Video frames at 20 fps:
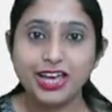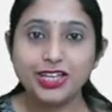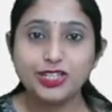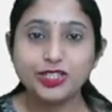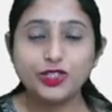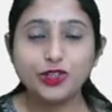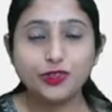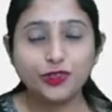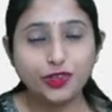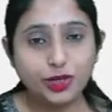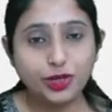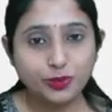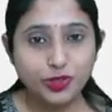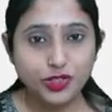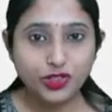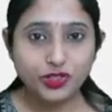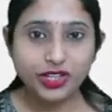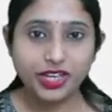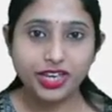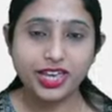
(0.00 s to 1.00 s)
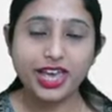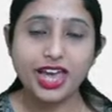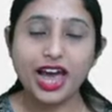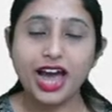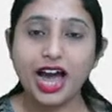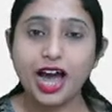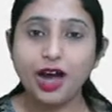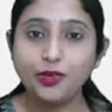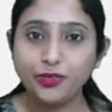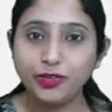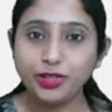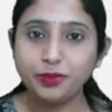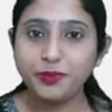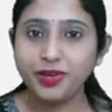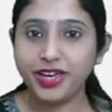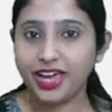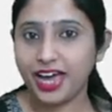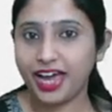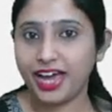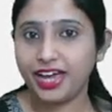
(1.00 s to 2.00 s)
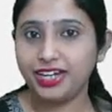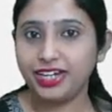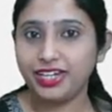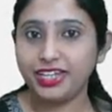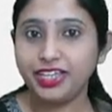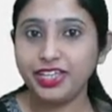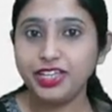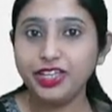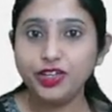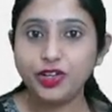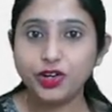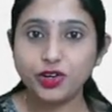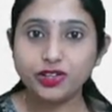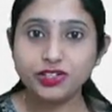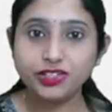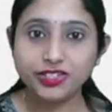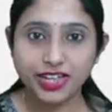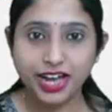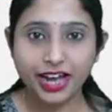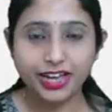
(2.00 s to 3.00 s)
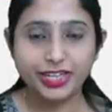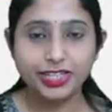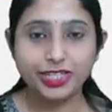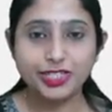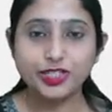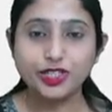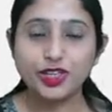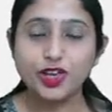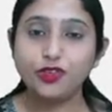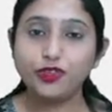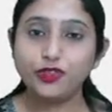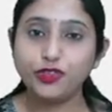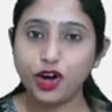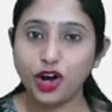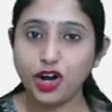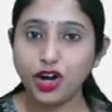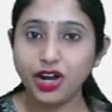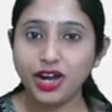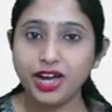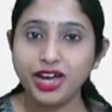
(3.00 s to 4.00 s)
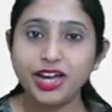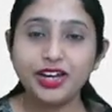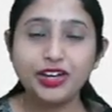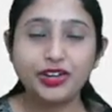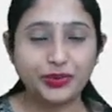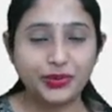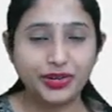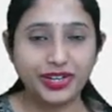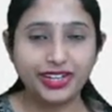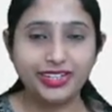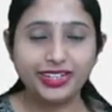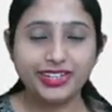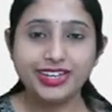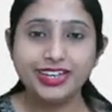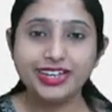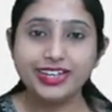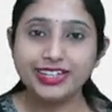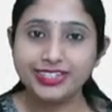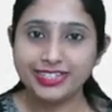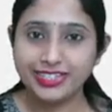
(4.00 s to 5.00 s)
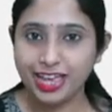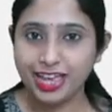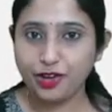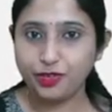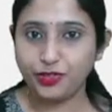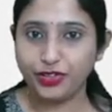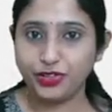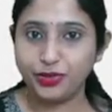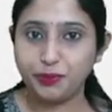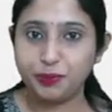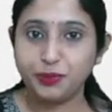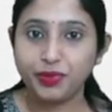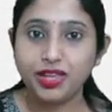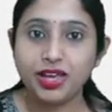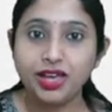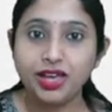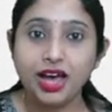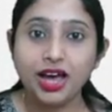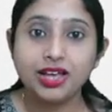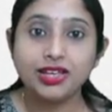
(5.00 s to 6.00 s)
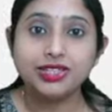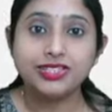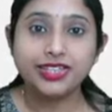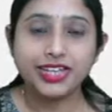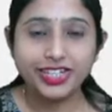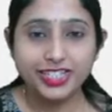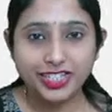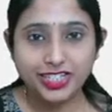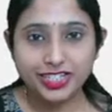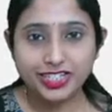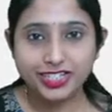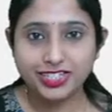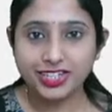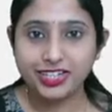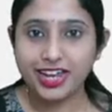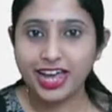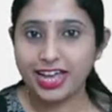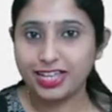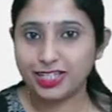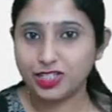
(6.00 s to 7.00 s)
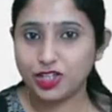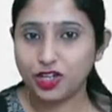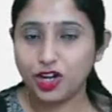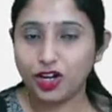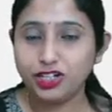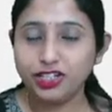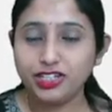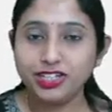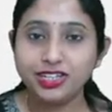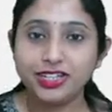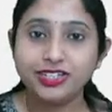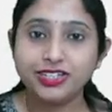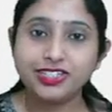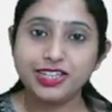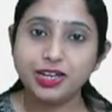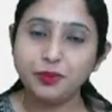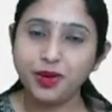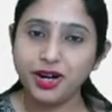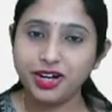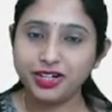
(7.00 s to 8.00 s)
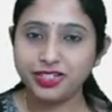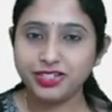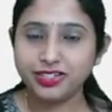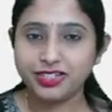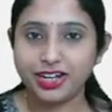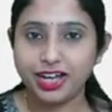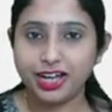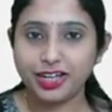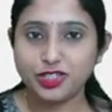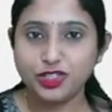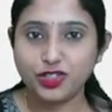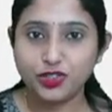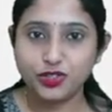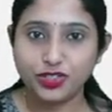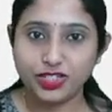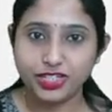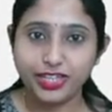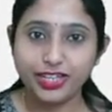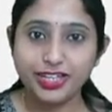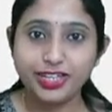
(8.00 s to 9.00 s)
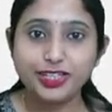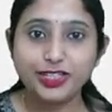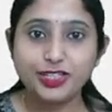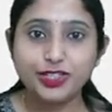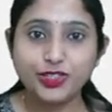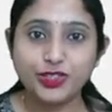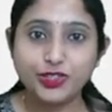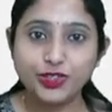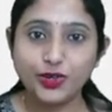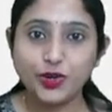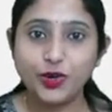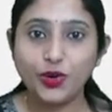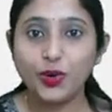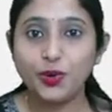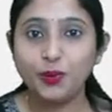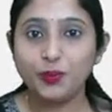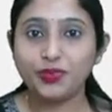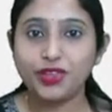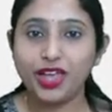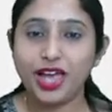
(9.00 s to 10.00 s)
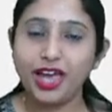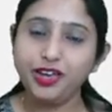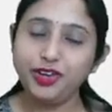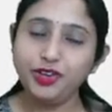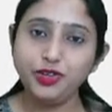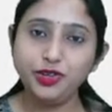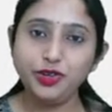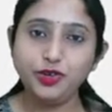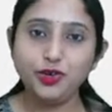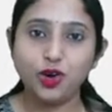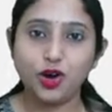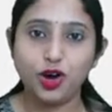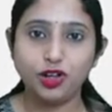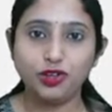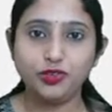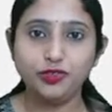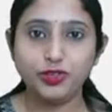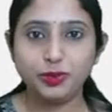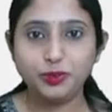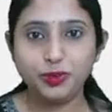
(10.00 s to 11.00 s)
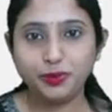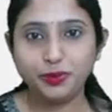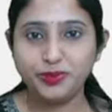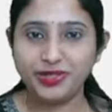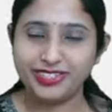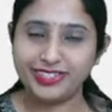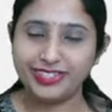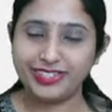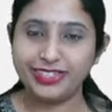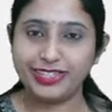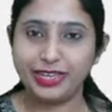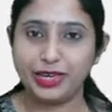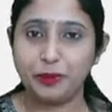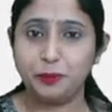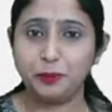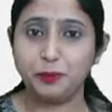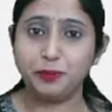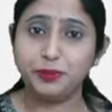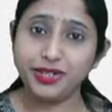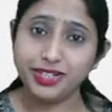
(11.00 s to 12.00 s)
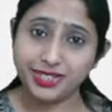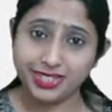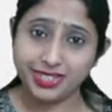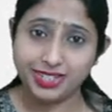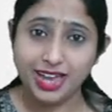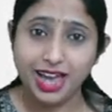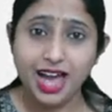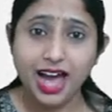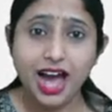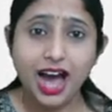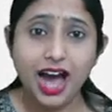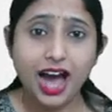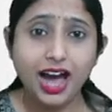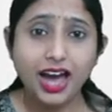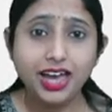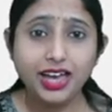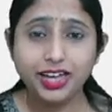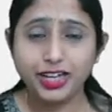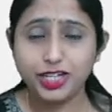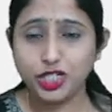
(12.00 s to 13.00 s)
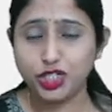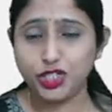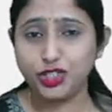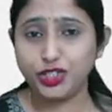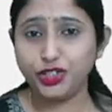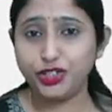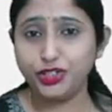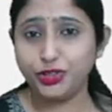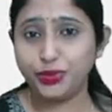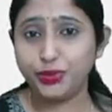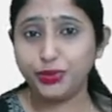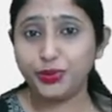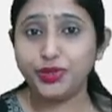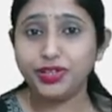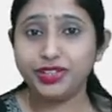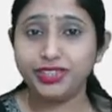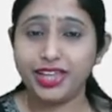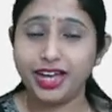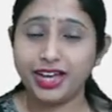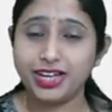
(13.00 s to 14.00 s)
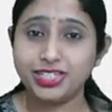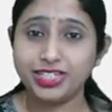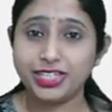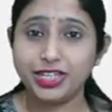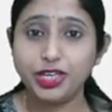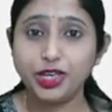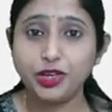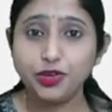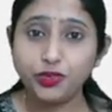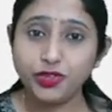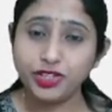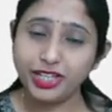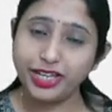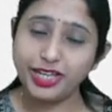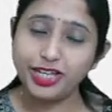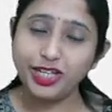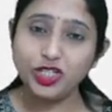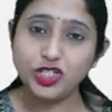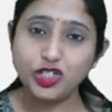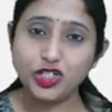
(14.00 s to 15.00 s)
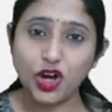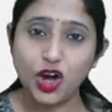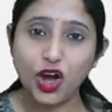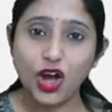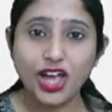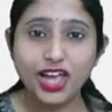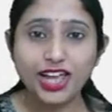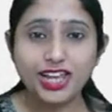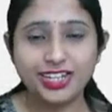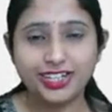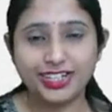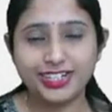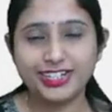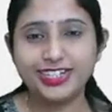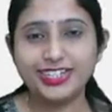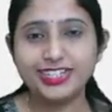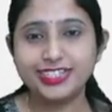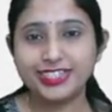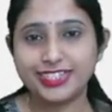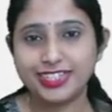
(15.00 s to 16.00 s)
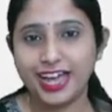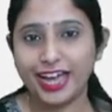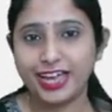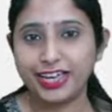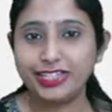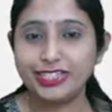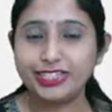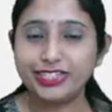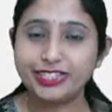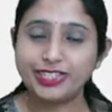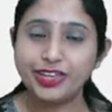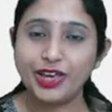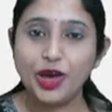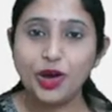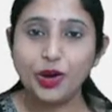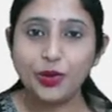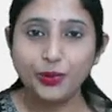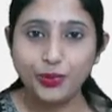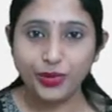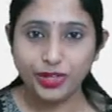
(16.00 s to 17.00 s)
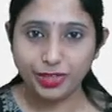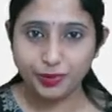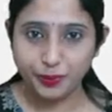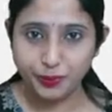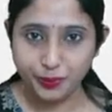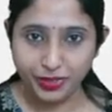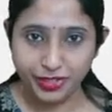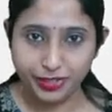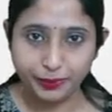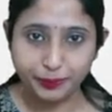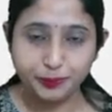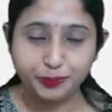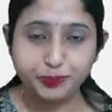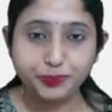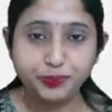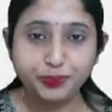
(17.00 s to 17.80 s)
So from today, I will be handling your science for grade 7. Sanjay sir has got some other class to take, so I know you all will be missing him, but I assure you that you will enjoy learning science with me.